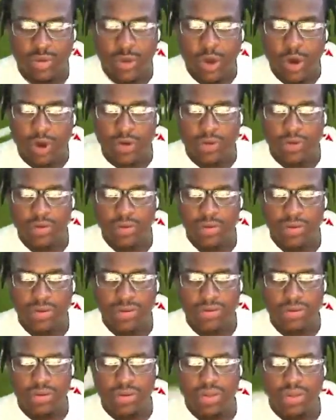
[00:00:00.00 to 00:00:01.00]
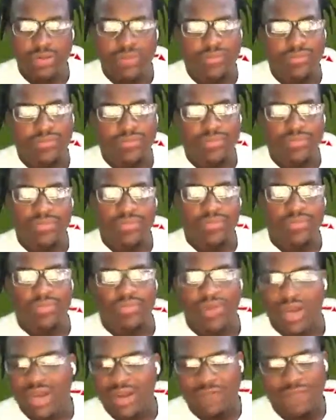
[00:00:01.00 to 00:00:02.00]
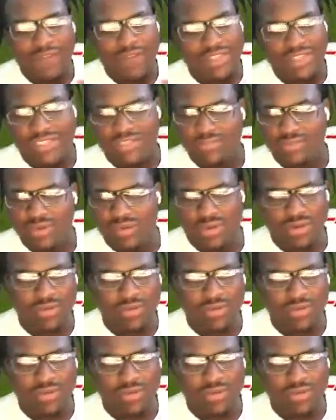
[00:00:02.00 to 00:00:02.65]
Come on. We gotta fix this,